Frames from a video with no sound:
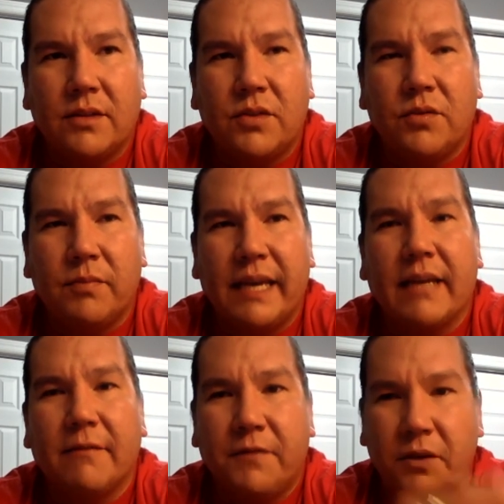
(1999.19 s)
to make
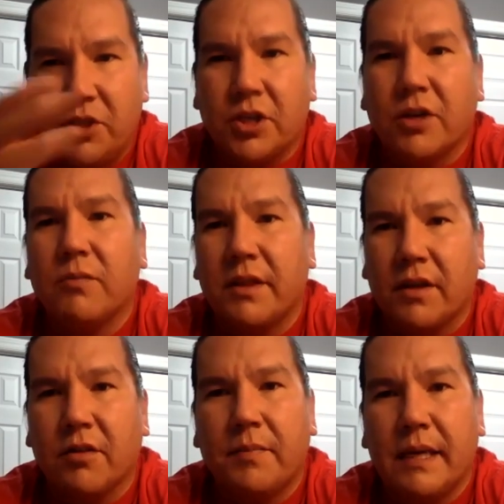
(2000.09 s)
a future with
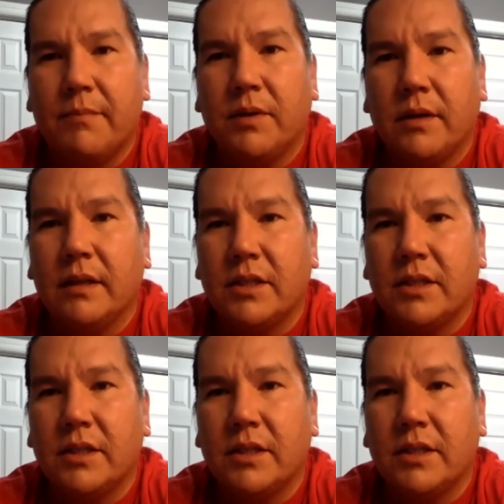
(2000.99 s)
other people.